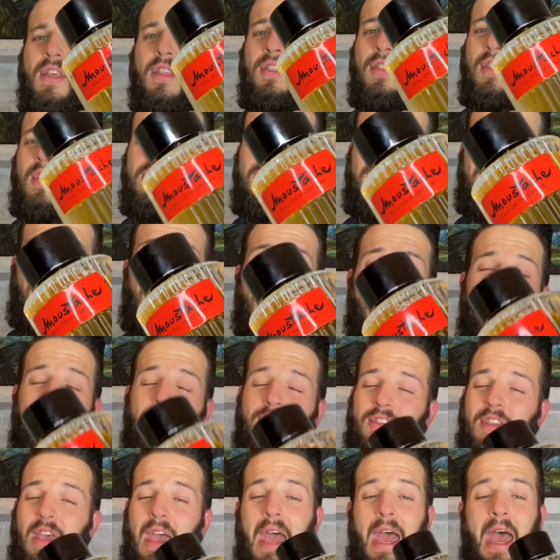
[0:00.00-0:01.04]
this stuff
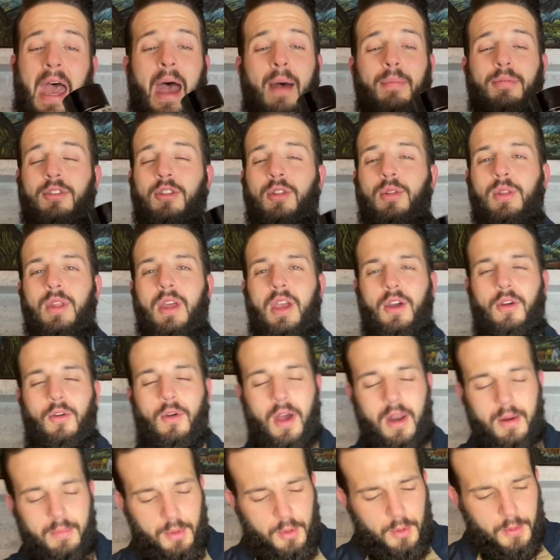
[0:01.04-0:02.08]
is absolutely
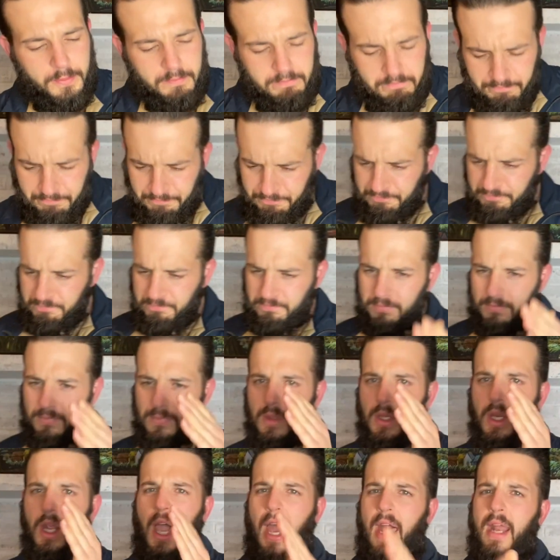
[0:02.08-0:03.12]
incredible.
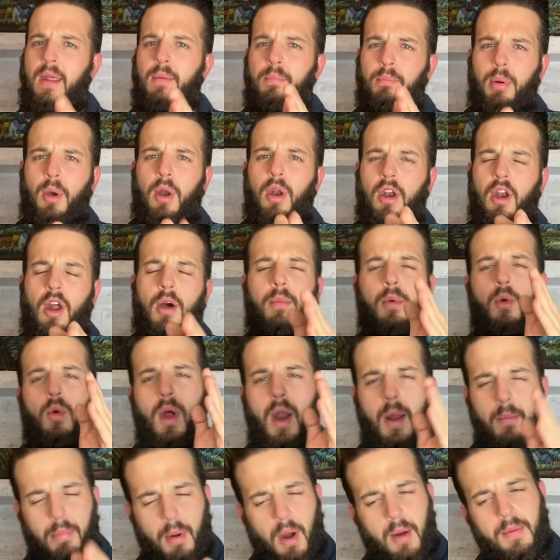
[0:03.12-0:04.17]
I didn't put it number one
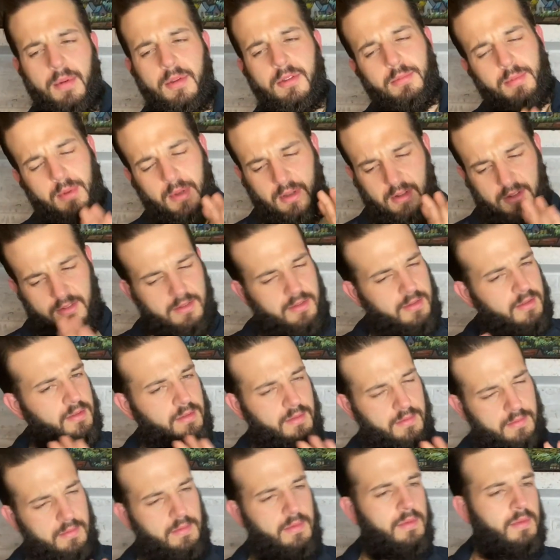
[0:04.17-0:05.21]
on purpose because
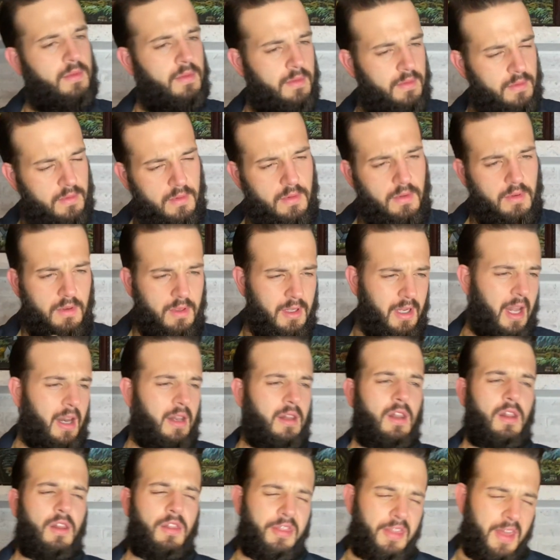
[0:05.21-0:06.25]
got a
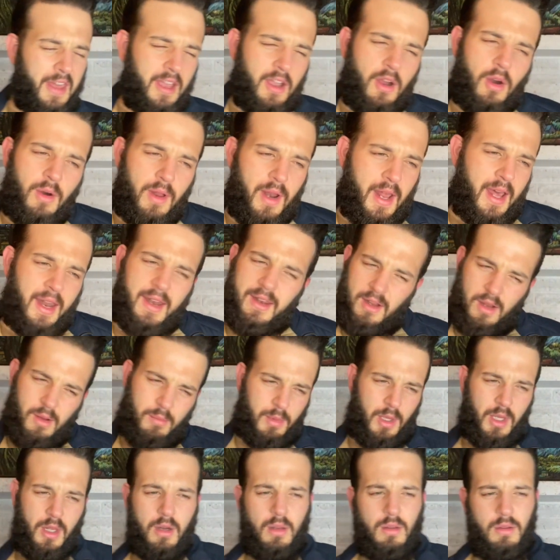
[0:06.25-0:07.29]
little thing going on here. I'm
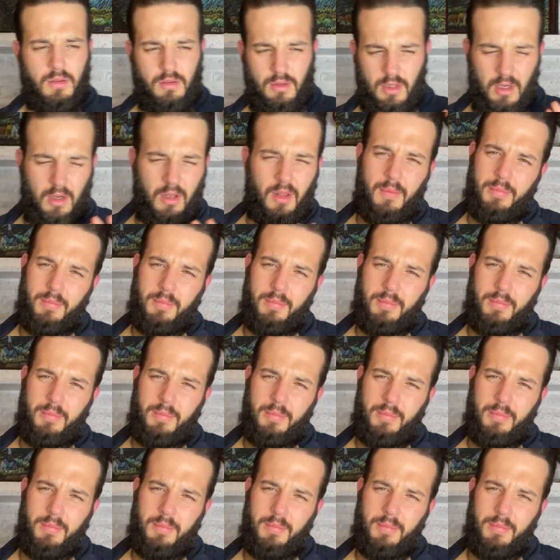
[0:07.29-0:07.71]
a little, little